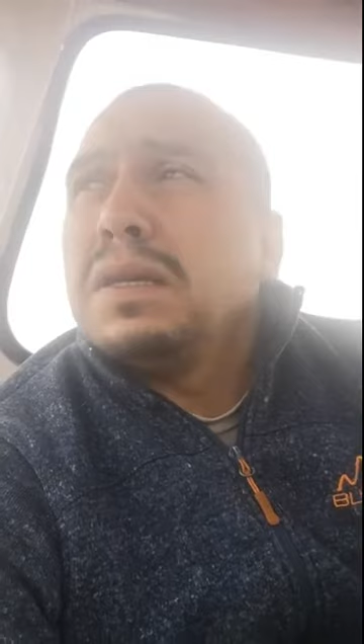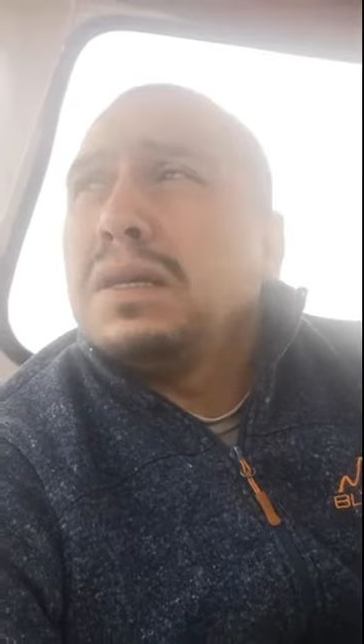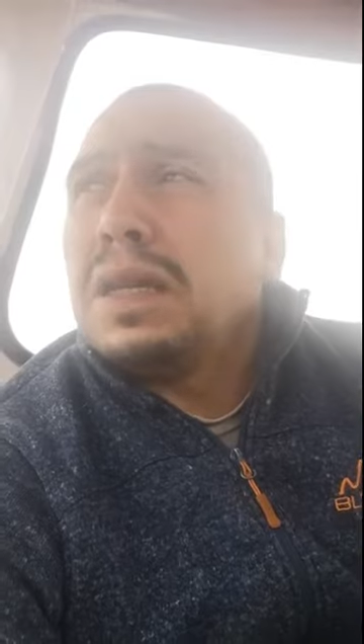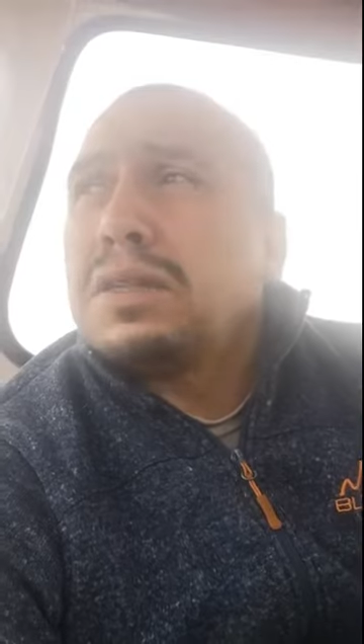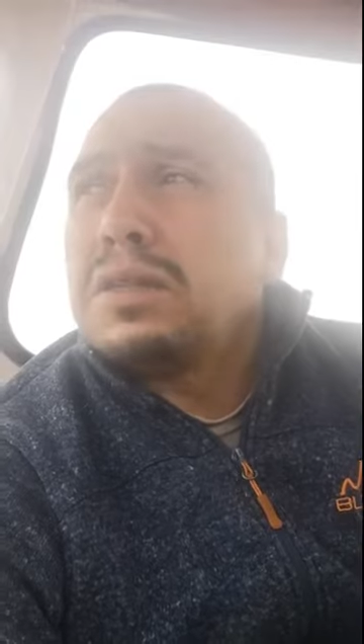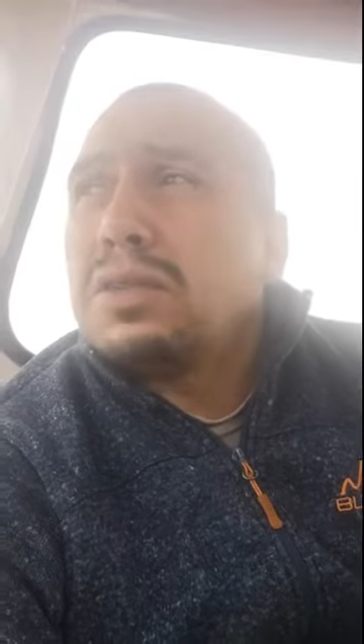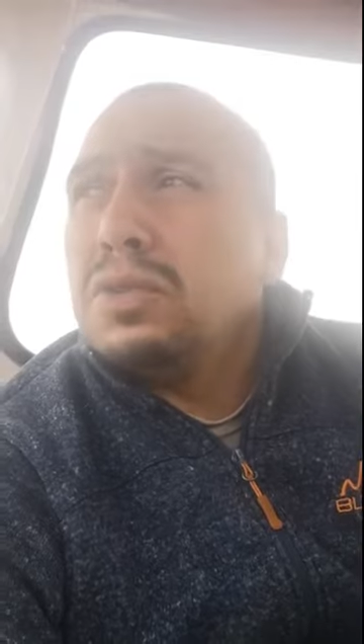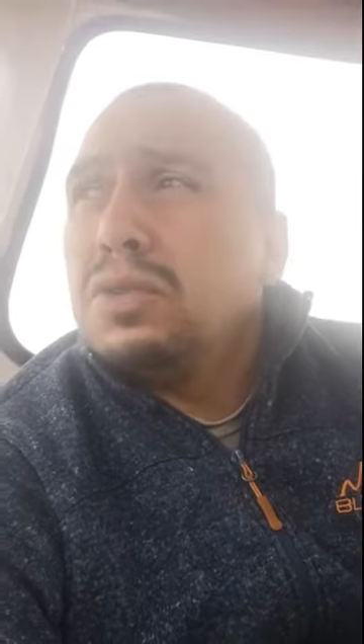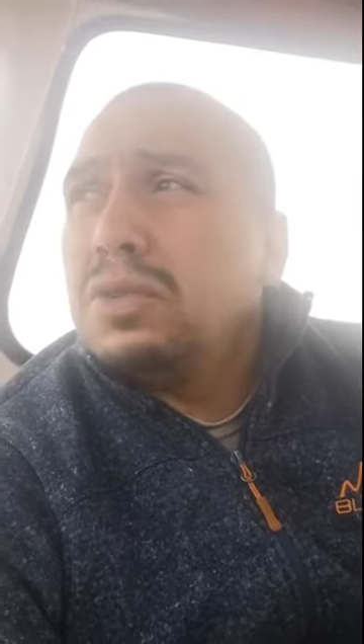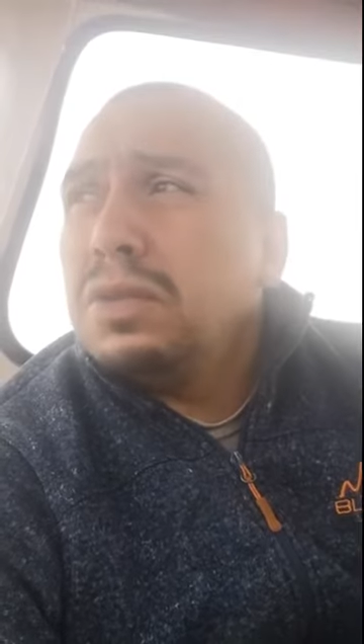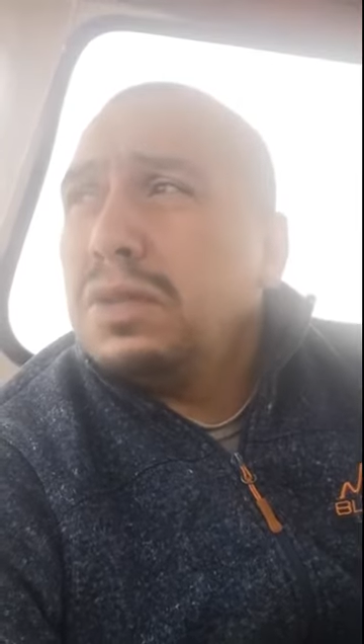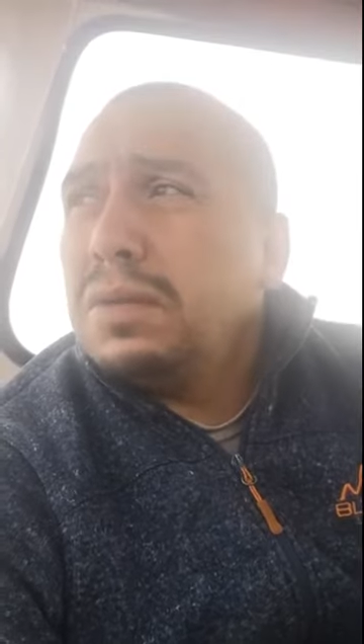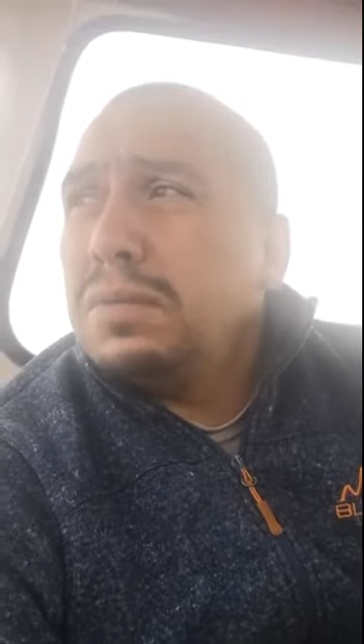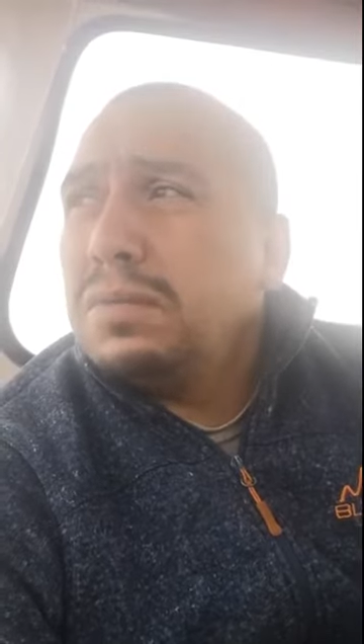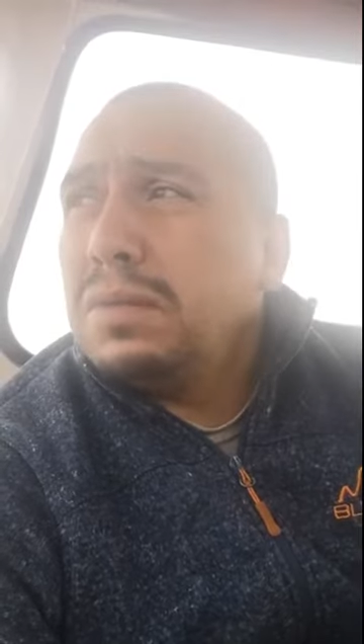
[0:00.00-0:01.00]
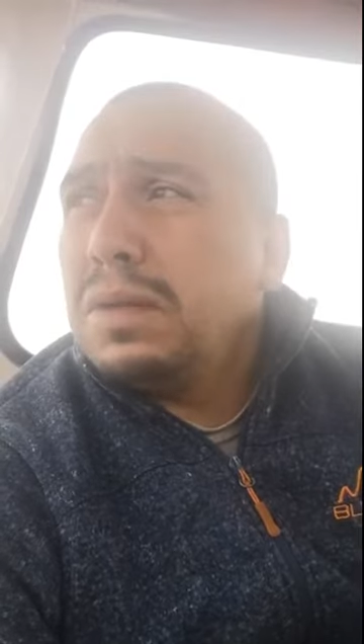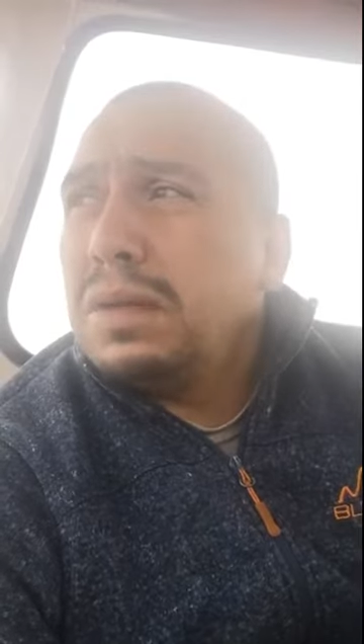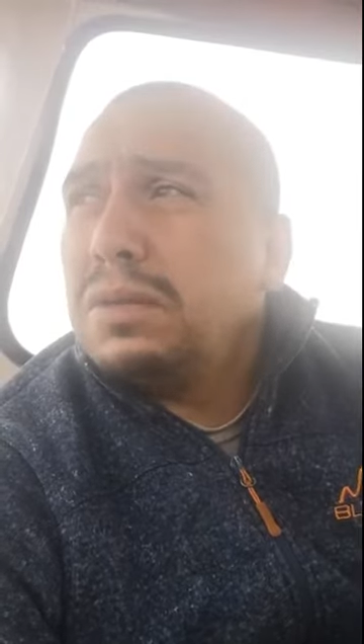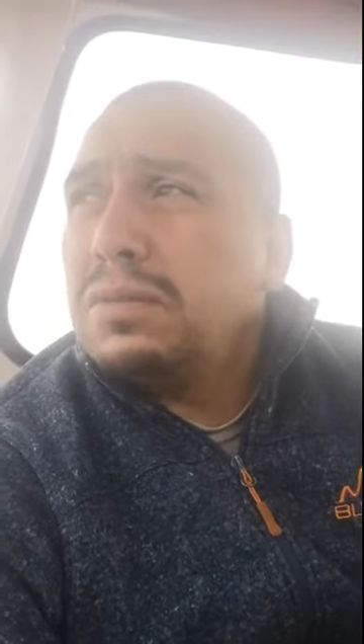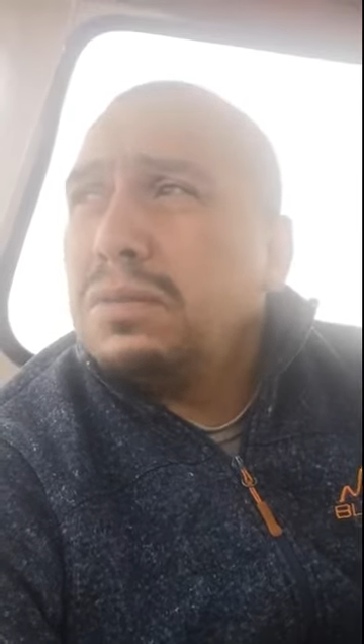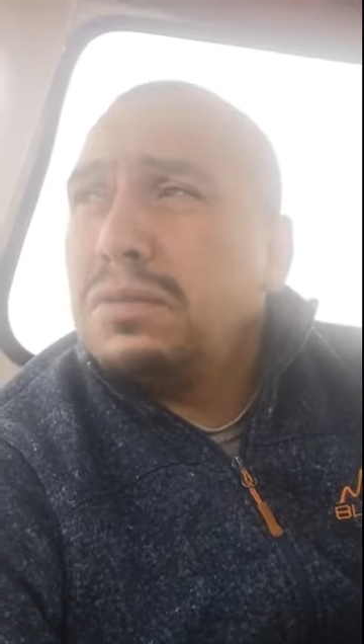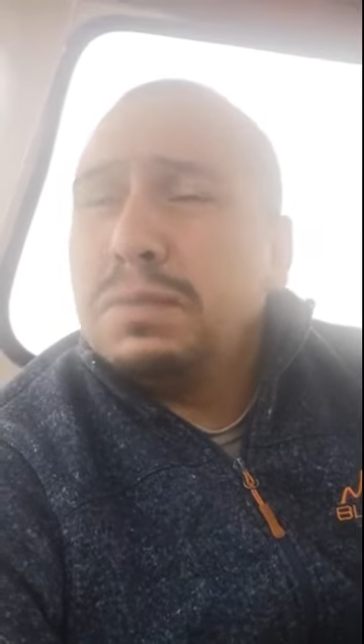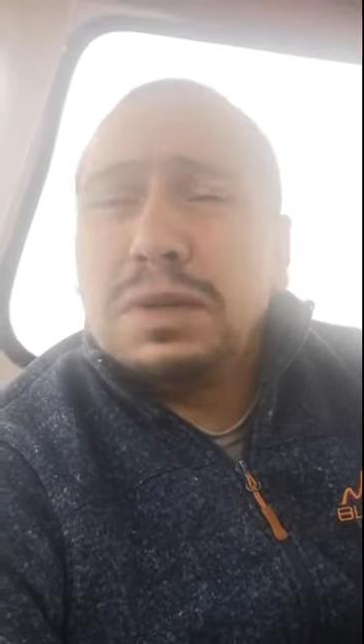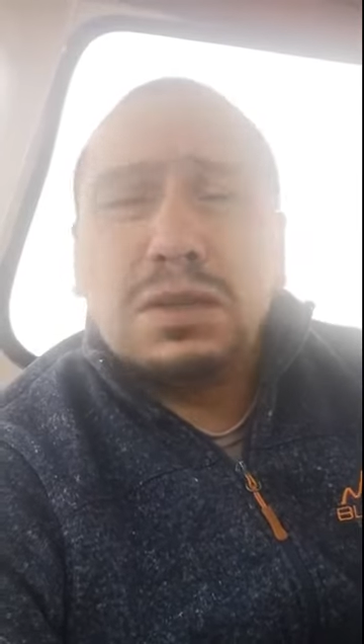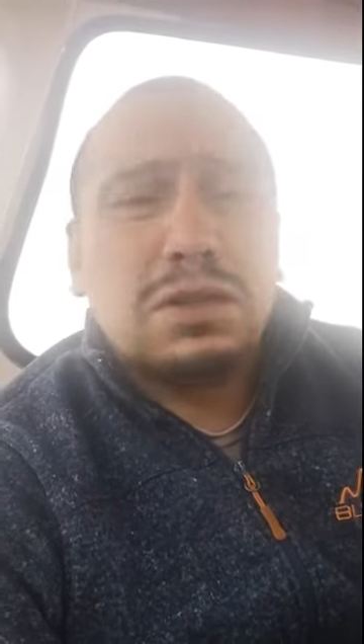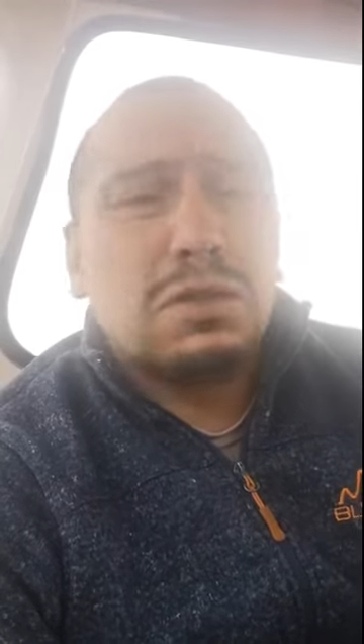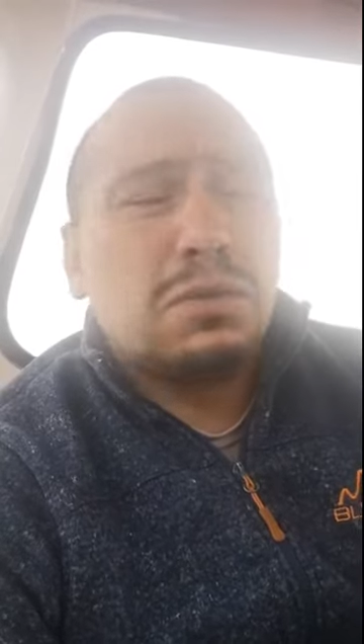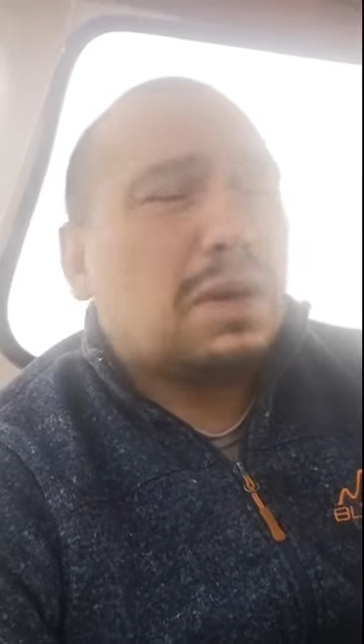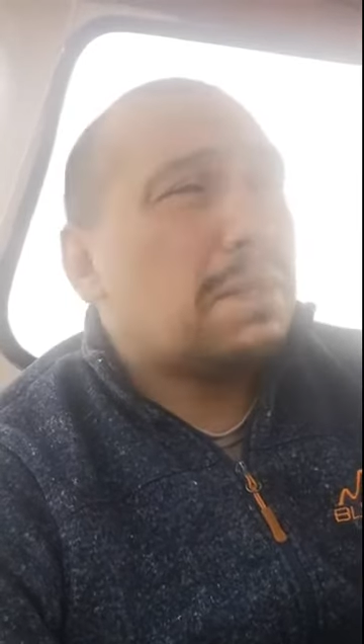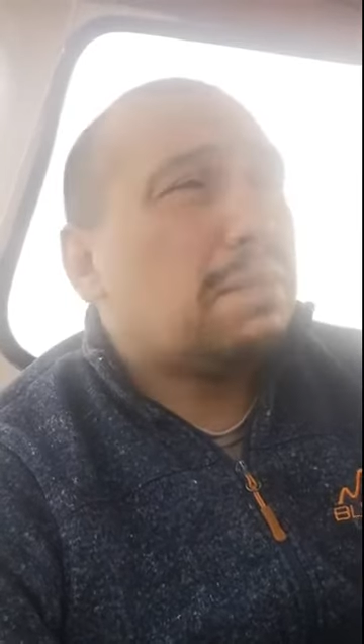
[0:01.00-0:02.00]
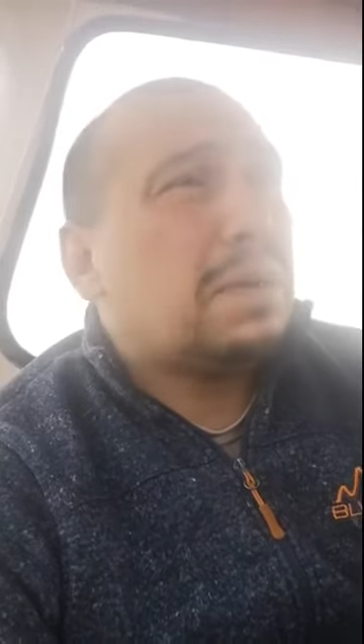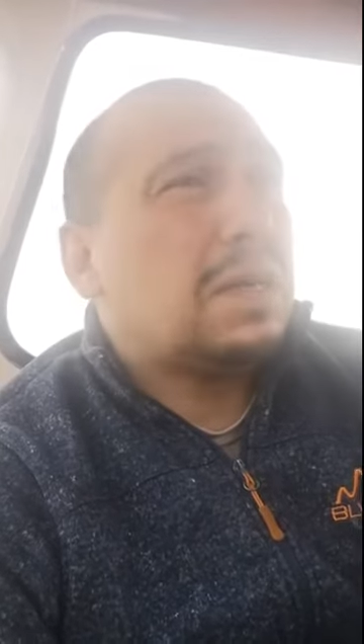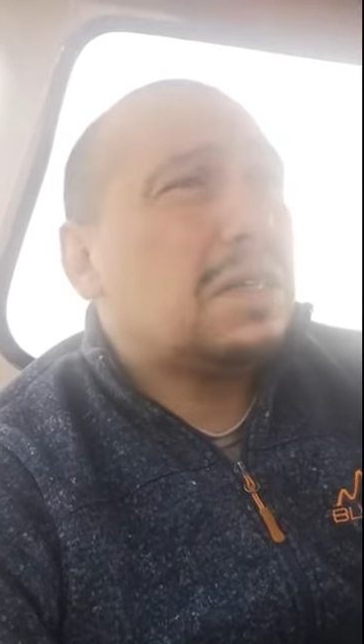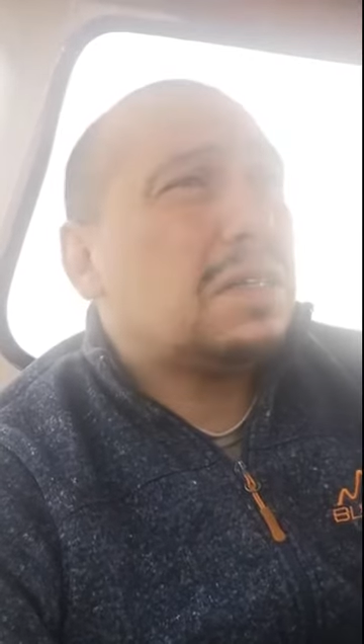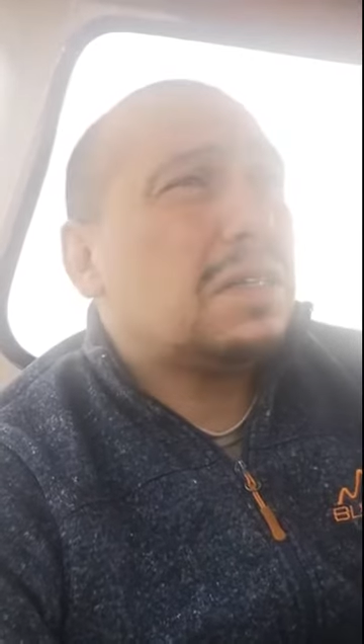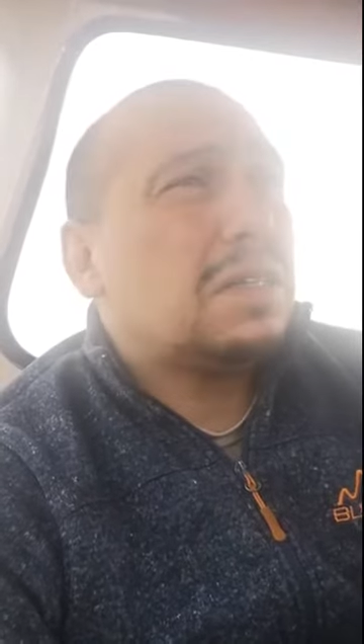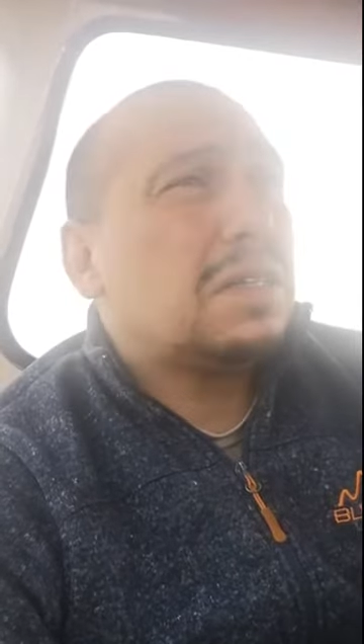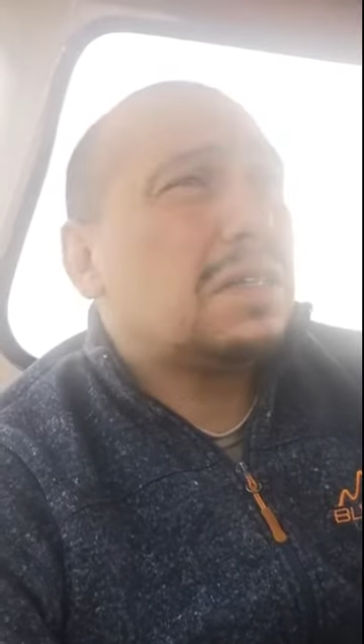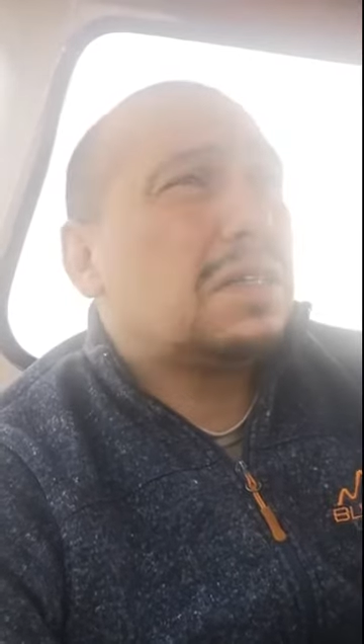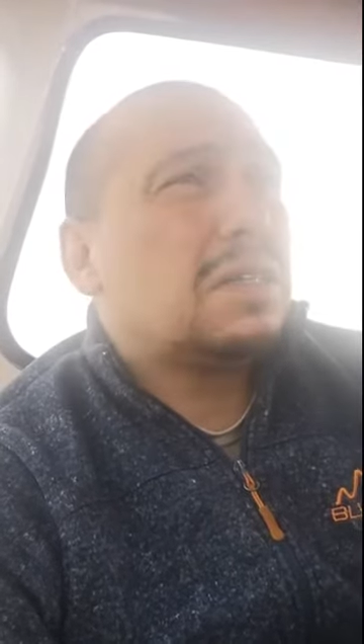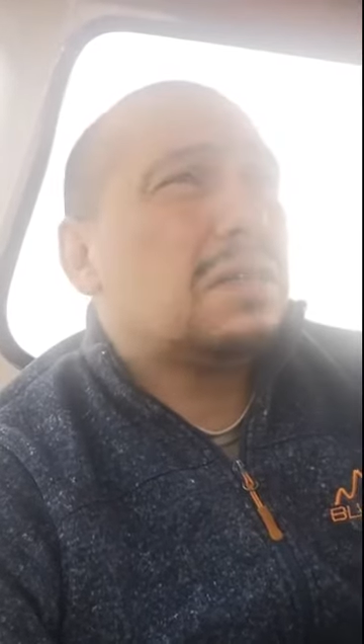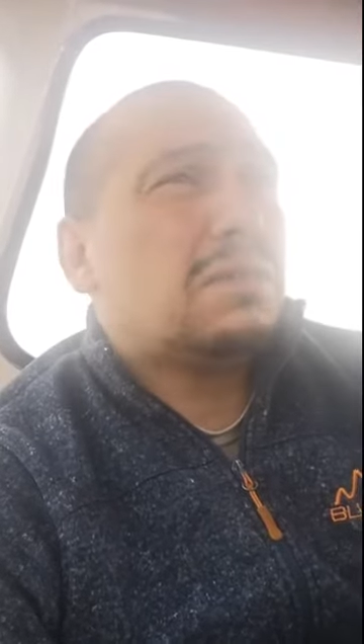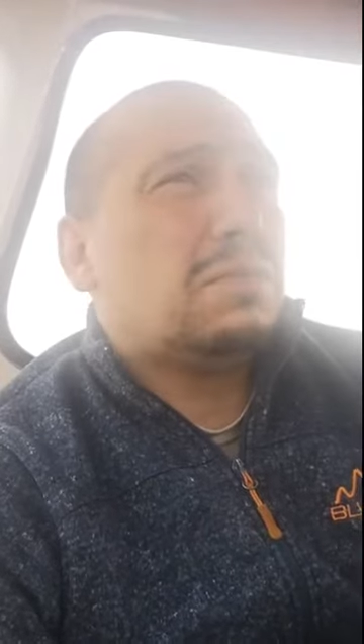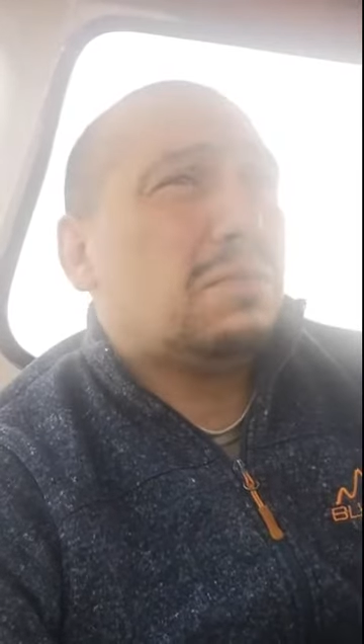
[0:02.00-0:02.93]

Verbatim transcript: that's good I'm going to build some web pages